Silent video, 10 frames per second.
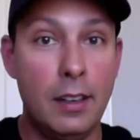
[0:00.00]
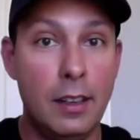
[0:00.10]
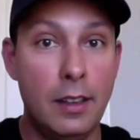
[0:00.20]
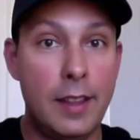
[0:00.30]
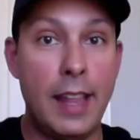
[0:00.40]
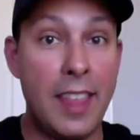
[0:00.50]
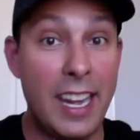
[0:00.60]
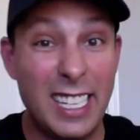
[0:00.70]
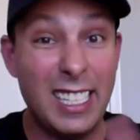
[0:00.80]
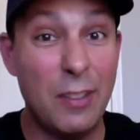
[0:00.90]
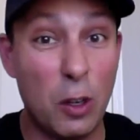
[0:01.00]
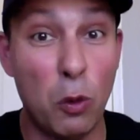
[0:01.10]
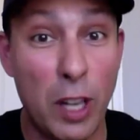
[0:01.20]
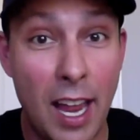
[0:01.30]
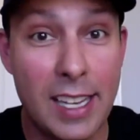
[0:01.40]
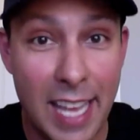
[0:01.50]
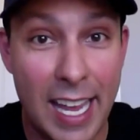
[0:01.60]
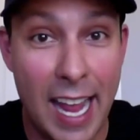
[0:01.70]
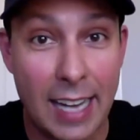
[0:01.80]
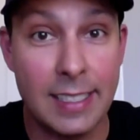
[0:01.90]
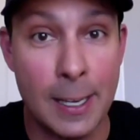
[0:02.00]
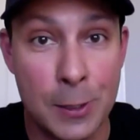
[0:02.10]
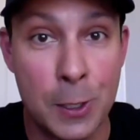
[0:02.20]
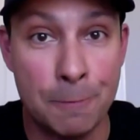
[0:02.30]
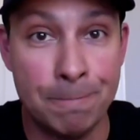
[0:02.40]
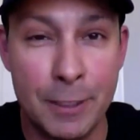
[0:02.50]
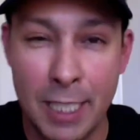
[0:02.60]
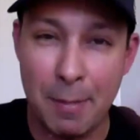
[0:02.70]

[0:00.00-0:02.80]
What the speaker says: that they didn't even realize they had access to. Does that make